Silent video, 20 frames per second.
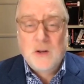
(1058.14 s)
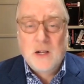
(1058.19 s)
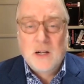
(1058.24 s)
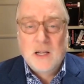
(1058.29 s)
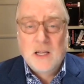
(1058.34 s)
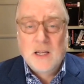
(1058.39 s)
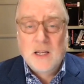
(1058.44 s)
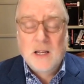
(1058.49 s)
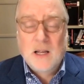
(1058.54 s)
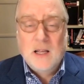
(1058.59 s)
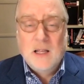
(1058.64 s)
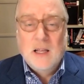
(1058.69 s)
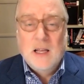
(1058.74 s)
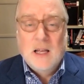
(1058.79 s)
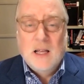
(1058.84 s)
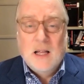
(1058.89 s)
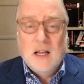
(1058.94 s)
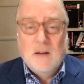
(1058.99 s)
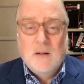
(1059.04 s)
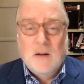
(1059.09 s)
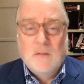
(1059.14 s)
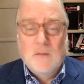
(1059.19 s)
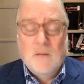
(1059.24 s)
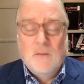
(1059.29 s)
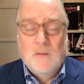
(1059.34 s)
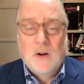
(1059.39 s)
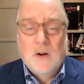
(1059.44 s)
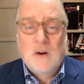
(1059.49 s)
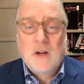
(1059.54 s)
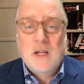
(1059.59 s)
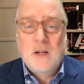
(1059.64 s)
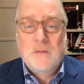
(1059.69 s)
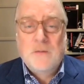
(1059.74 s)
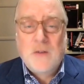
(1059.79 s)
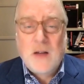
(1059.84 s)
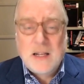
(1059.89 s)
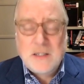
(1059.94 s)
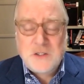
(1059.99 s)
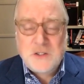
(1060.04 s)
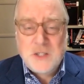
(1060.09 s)
are feeling very
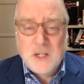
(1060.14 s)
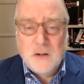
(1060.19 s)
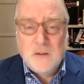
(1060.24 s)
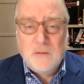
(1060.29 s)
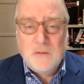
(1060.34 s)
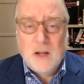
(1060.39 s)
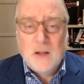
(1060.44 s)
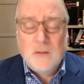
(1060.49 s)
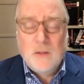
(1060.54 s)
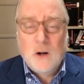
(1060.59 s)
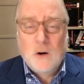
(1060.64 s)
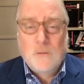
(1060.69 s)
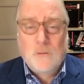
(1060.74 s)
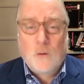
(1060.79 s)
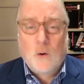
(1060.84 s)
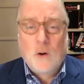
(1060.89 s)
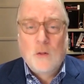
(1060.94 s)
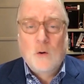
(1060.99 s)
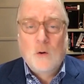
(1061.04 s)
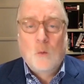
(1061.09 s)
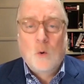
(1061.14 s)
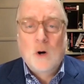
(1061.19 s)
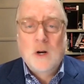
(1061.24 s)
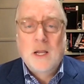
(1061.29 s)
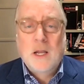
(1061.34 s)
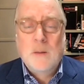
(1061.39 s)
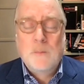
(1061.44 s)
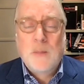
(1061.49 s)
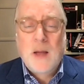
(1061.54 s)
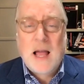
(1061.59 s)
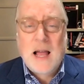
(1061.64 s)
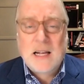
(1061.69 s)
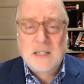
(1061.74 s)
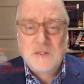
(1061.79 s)
defensive and therefore they're working